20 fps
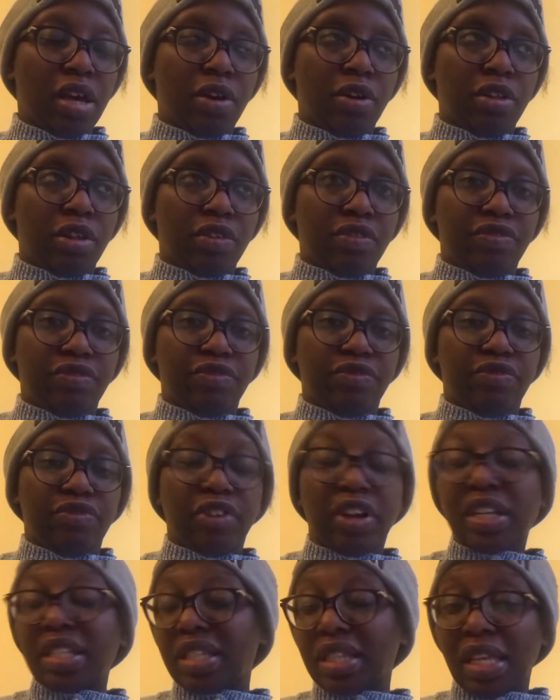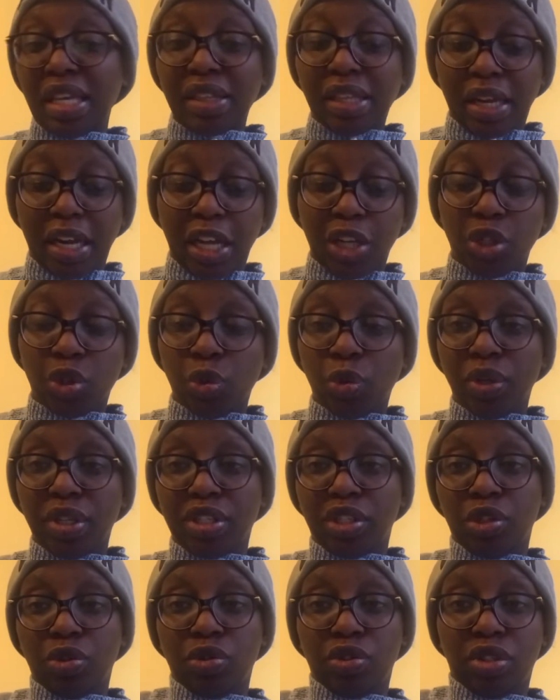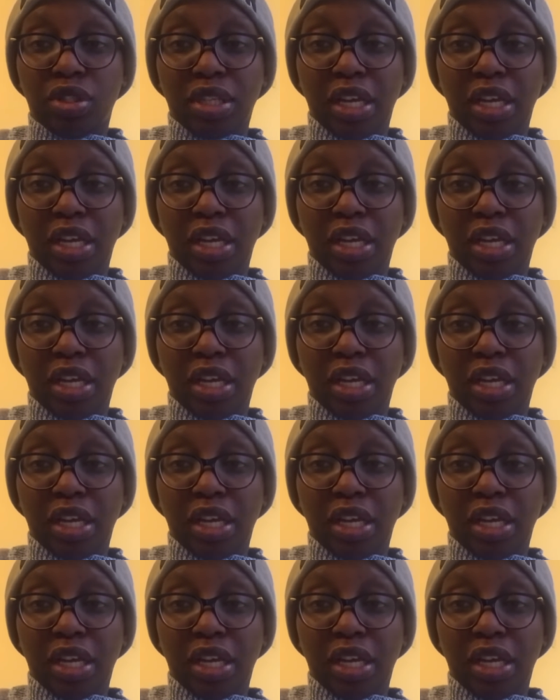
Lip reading: The first thing that I do is use